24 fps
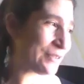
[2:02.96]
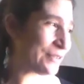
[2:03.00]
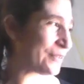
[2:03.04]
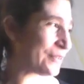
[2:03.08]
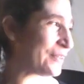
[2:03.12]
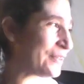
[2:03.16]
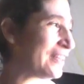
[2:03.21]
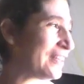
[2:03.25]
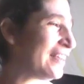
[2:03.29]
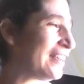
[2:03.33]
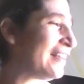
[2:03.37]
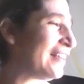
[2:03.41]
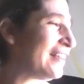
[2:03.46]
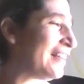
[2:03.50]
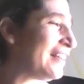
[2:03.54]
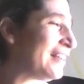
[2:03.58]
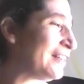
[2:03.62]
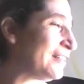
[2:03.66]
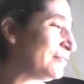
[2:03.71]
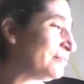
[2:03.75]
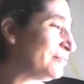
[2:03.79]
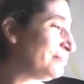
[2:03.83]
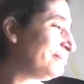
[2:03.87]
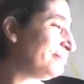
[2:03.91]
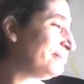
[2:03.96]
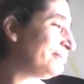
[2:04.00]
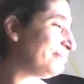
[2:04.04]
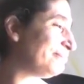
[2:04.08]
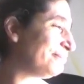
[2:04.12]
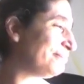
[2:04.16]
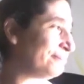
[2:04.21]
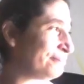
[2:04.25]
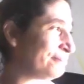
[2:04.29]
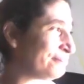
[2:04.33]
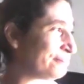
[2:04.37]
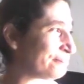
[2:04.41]
like I said, if you have any
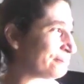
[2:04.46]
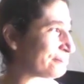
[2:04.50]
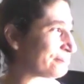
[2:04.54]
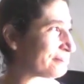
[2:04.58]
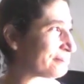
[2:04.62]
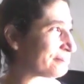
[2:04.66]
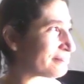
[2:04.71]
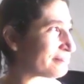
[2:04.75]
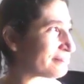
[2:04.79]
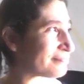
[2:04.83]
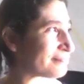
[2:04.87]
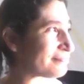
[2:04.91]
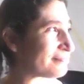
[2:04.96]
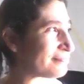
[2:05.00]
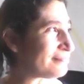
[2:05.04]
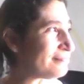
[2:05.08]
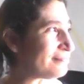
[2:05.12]
questions, you know,